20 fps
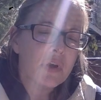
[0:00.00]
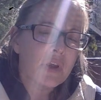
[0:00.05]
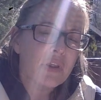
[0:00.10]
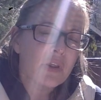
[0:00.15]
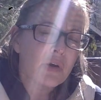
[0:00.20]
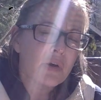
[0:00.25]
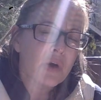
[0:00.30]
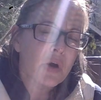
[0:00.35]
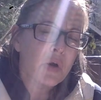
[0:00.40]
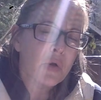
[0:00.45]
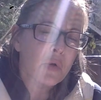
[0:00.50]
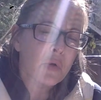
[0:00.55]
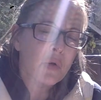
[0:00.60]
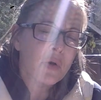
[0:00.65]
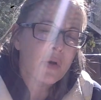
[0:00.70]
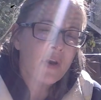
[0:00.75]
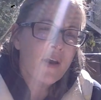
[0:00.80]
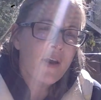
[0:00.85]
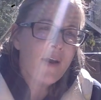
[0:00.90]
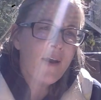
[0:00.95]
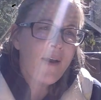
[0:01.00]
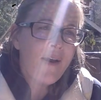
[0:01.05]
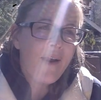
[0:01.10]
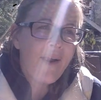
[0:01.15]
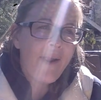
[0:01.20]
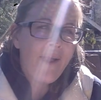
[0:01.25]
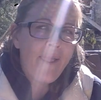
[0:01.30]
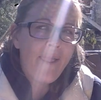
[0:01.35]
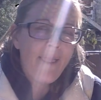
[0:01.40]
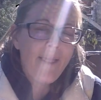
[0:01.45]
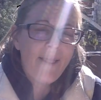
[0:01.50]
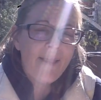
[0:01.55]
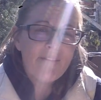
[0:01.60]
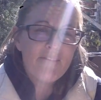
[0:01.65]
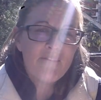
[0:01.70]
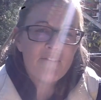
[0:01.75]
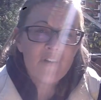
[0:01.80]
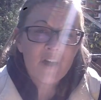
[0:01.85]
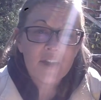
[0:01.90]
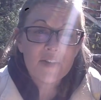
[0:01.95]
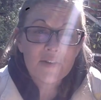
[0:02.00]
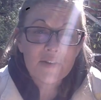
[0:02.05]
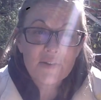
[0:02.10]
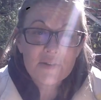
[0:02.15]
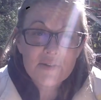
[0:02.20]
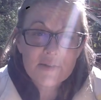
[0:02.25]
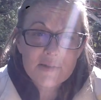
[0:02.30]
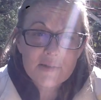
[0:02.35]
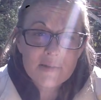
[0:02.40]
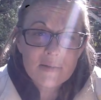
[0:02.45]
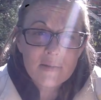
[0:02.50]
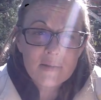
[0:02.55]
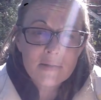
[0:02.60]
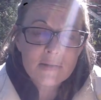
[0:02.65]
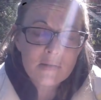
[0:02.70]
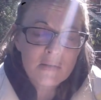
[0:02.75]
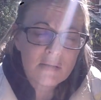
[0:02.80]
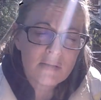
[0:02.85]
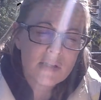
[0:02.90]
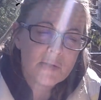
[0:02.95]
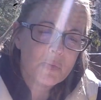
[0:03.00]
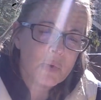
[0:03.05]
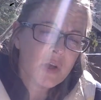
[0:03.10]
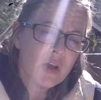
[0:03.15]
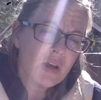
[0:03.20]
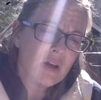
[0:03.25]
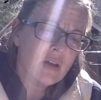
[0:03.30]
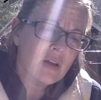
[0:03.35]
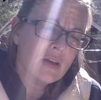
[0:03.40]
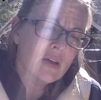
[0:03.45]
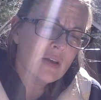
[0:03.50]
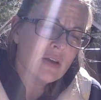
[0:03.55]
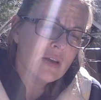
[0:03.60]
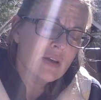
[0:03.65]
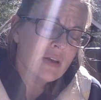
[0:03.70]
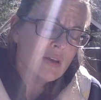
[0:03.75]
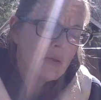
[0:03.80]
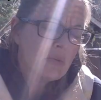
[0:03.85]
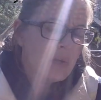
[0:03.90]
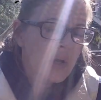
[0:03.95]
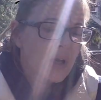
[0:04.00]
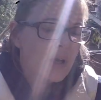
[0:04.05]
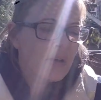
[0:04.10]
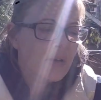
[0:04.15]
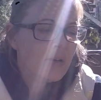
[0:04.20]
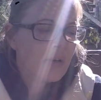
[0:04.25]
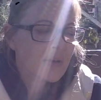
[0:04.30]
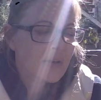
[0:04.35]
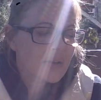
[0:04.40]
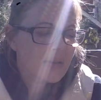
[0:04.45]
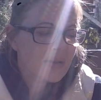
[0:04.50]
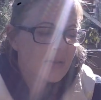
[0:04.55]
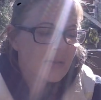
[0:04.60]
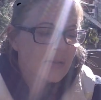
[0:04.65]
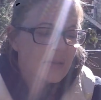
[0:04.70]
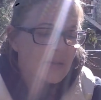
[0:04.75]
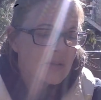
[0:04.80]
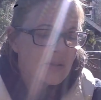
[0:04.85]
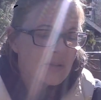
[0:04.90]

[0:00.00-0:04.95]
in their own feathers, so to speak. My goodness.